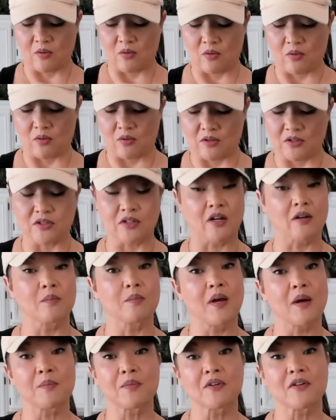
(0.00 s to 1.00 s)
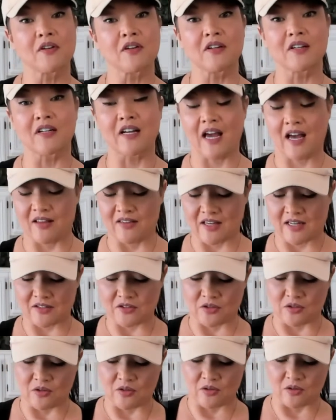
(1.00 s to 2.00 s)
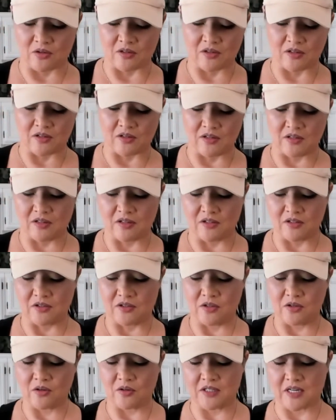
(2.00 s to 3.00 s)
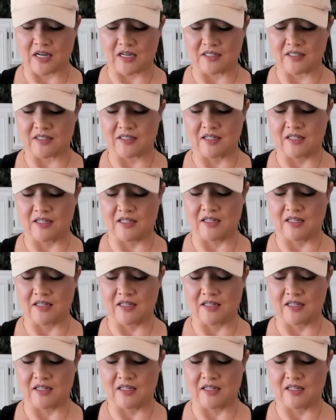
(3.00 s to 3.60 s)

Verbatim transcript: or salt and pepper, you can add that to your, to your taste.